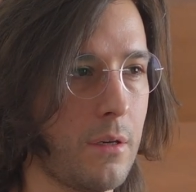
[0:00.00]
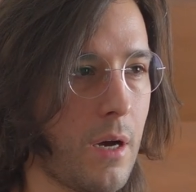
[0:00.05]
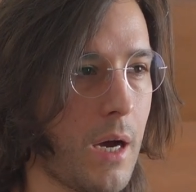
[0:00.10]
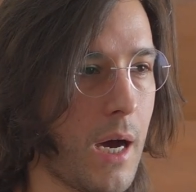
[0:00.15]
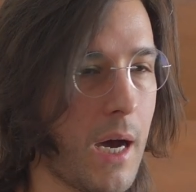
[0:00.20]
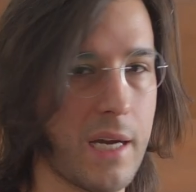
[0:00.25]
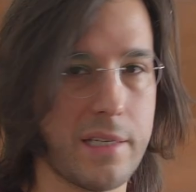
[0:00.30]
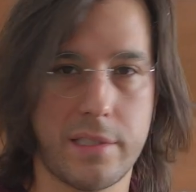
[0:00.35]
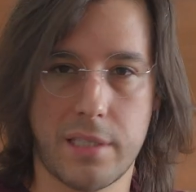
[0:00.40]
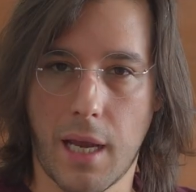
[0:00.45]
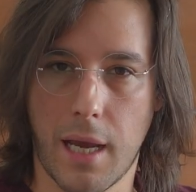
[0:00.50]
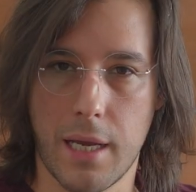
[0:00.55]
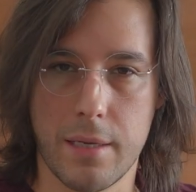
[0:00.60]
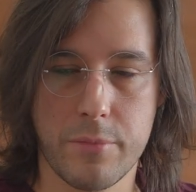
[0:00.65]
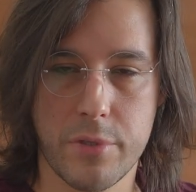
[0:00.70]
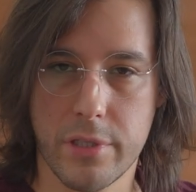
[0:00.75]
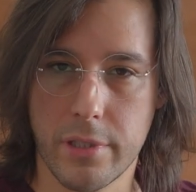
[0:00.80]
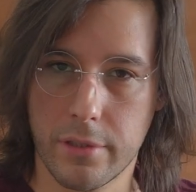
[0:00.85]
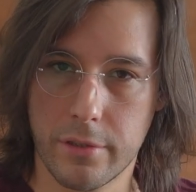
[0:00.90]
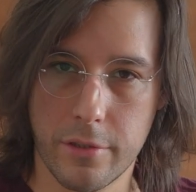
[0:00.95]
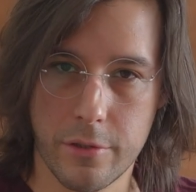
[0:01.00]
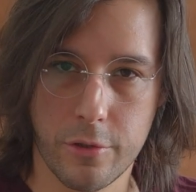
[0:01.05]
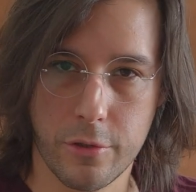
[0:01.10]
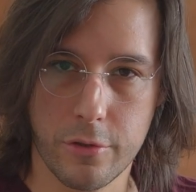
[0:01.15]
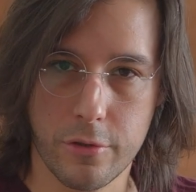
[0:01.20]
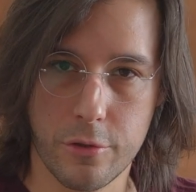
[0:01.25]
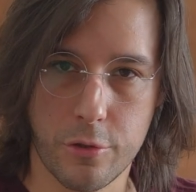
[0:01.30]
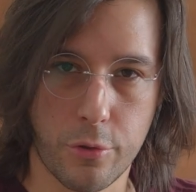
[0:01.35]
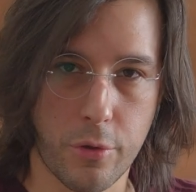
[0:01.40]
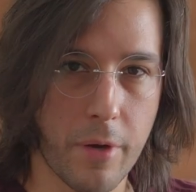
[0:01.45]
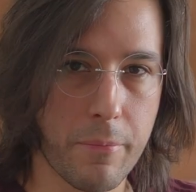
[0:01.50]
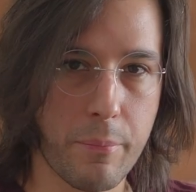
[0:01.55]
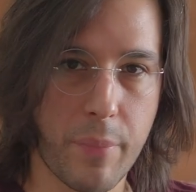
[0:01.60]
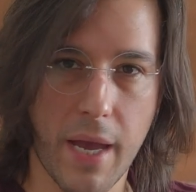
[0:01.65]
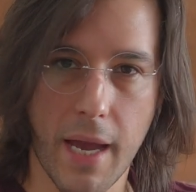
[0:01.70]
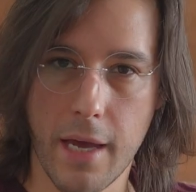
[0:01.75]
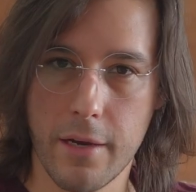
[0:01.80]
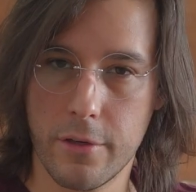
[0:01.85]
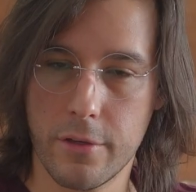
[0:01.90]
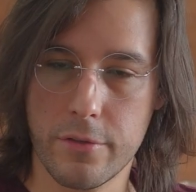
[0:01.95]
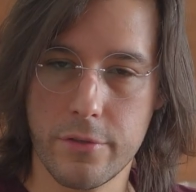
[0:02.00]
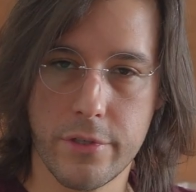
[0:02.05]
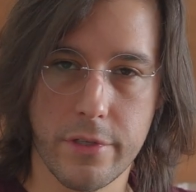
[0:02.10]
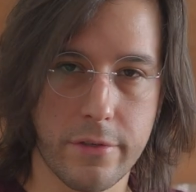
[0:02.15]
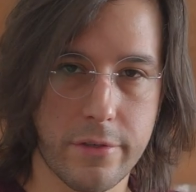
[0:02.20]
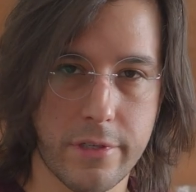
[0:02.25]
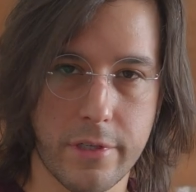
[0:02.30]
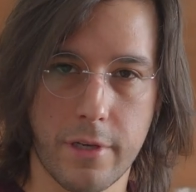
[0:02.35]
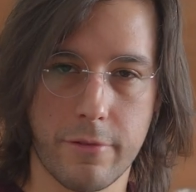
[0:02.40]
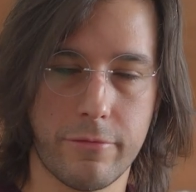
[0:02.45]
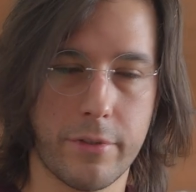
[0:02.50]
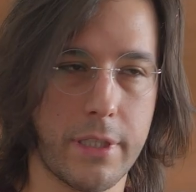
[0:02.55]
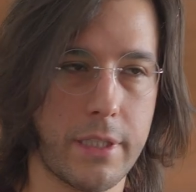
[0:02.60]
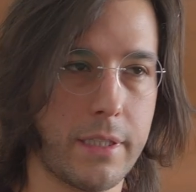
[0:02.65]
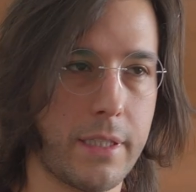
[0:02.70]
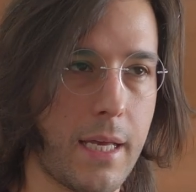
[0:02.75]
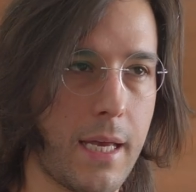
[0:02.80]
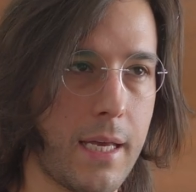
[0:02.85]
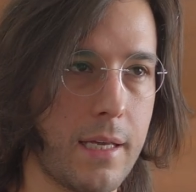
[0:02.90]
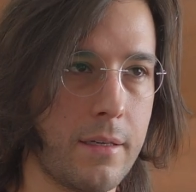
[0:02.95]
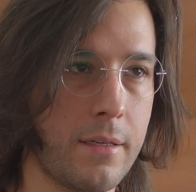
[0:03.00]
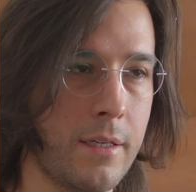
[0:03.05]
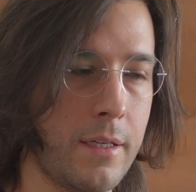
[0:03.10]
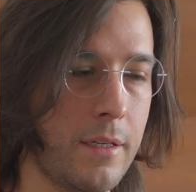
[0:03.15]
odd time signature drum patterns and stuff like that.